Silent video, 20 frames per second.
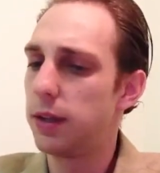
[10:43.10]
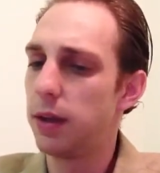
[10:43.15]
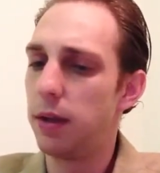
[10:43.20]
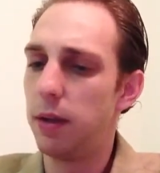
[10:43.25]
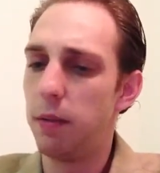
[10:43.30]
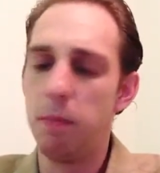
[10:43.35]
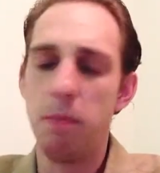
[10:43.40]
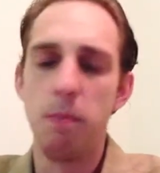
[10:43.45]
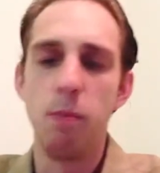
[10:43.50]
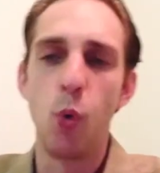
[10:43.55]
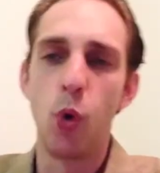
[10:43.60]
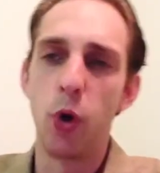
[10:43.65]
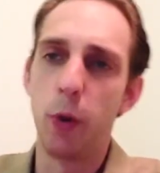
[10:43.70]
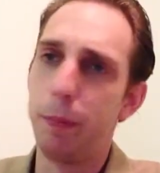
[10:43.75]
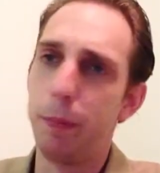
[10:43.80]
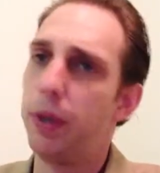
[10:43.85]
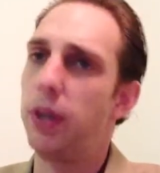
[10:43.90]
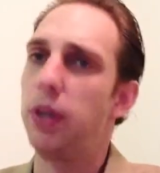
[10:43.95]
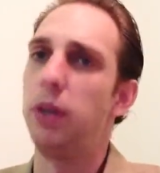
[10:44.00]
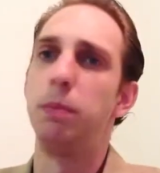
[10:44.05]
more
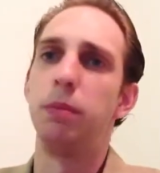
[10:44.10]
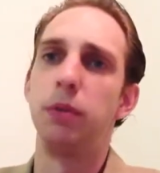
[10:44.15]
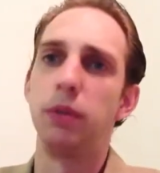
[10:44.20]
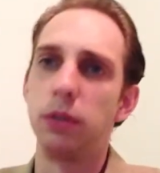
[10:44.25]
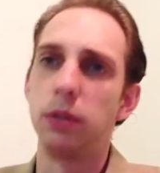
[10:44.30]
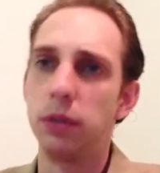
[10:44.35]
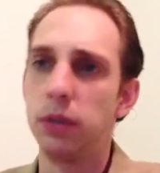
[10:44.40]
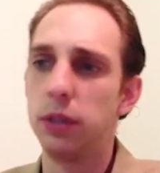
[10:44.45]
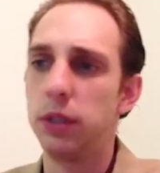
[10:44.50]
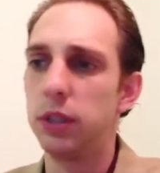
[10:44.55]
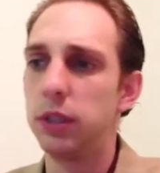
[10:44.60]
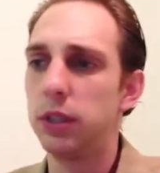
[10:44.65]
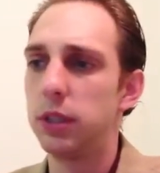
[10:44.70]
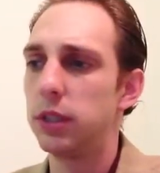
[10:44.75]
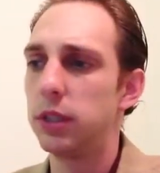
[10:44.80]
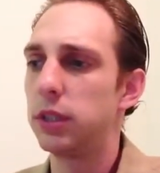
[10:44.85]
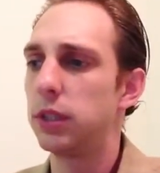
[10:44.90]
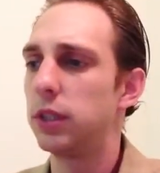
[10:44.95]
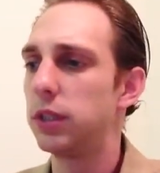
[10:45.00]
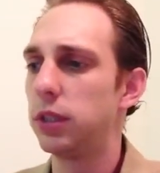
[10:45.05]
people
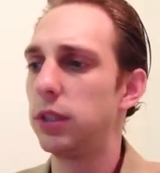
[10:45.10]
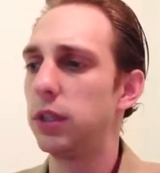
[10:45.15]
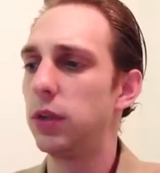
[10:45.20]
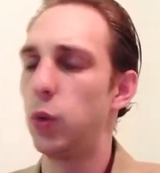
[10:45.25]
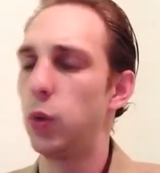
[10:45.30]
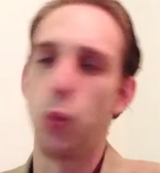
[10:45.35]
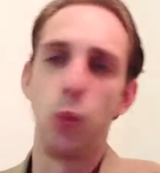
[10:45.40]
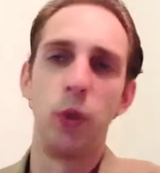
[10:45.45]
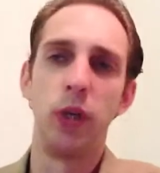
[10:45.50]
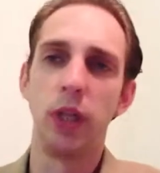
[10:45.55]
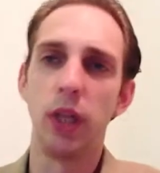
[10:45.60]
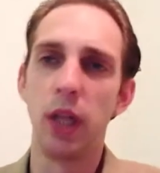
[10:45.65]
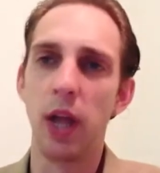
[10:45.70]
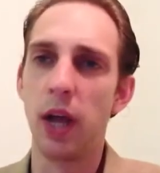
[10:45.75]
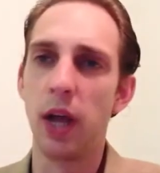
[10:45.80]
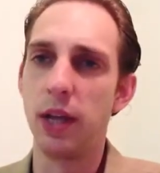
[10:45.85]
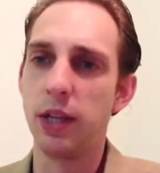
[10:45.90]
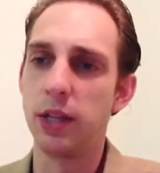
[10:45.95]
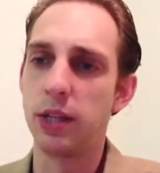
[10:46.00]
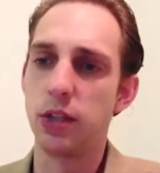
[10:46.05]

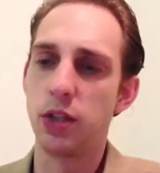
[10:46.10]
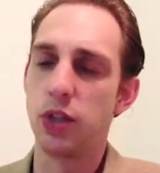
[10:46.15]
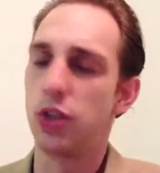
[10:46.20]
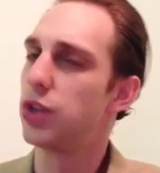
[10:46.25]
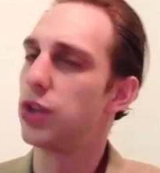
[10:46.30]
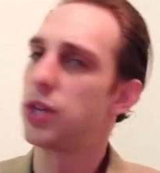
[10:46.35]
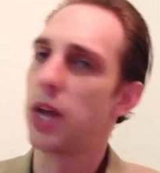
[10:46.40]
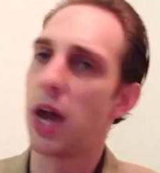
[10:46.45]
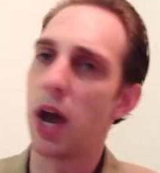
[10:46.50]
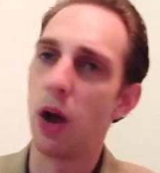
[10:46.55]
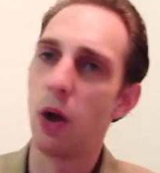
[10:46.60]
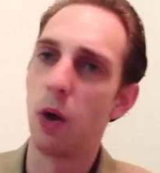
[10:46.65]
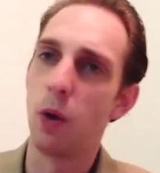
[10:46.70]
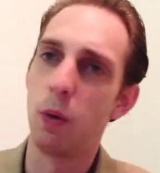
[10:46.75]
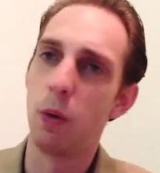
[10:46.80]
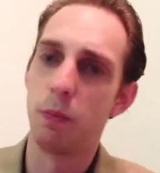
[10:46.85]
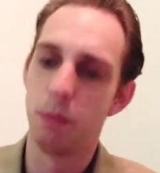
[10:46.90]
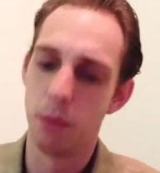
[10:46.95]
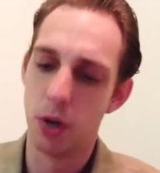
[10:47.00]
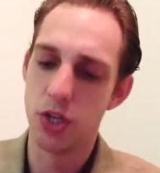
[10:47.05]
realize just how
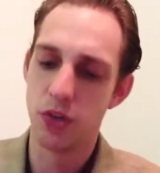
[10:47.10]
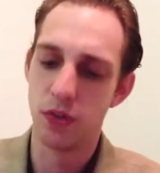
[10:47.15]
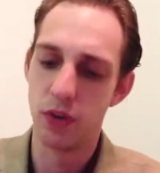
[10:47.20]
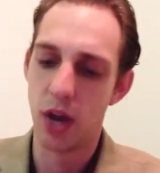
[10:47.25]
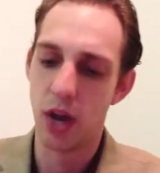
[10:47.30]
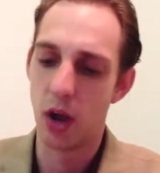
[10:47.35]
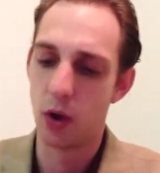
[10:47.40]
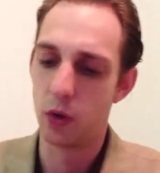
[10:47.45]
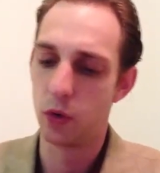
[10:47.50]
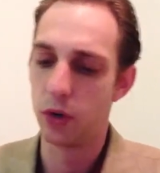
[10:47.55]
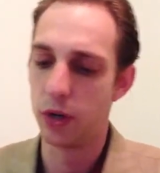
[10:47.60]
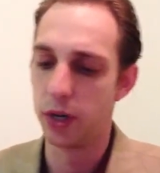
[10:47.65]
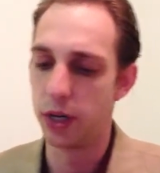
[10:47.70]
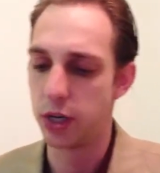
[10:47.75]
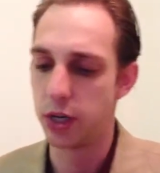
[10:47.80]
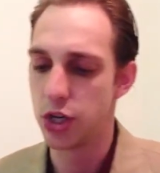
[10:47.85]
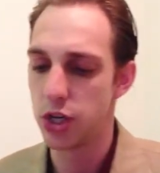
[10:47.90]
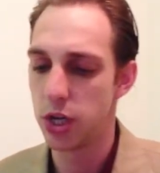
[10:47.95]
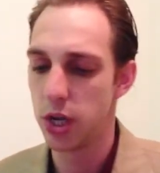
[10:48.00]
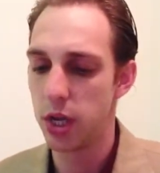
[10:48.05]
much of an
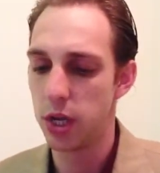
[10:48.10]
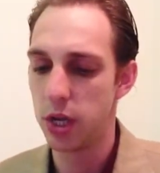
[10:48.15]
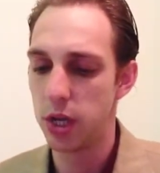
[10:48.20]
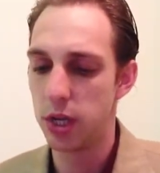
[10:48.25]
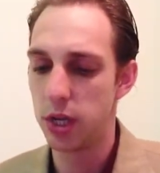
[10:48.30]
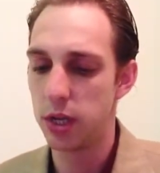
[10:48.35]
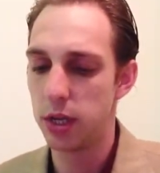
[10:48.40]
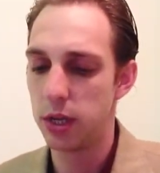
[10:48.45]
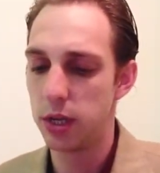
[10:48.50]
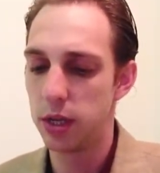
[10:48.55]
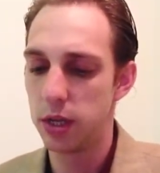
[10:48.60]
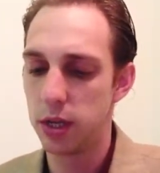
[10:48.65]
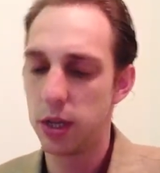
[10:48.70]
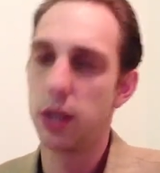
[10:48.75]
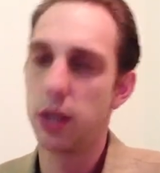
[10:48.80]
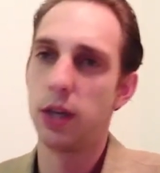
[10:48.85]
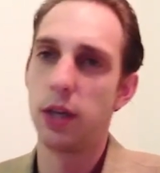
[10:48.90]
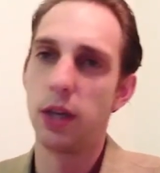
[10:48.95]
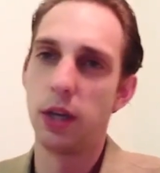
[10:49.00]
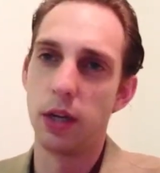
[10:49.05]
outrage
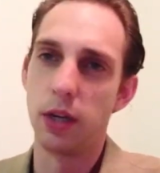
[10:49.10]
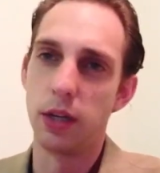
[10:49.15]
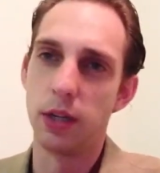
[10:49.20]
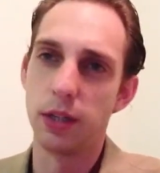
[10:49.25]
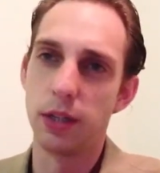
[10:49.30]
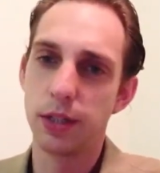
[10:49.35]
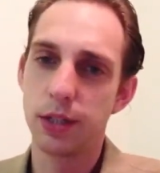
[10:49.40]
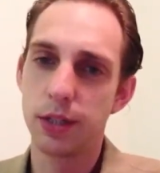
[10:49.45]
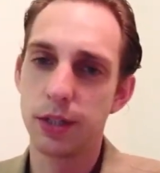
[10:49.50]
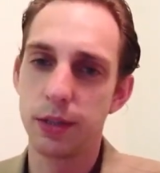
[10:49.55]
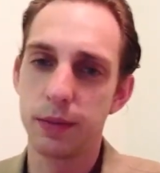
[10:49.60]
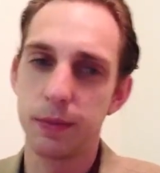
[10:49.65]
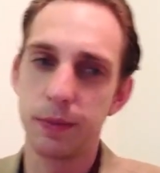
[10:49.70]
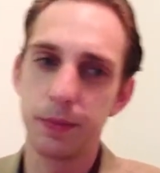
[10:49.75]
it is.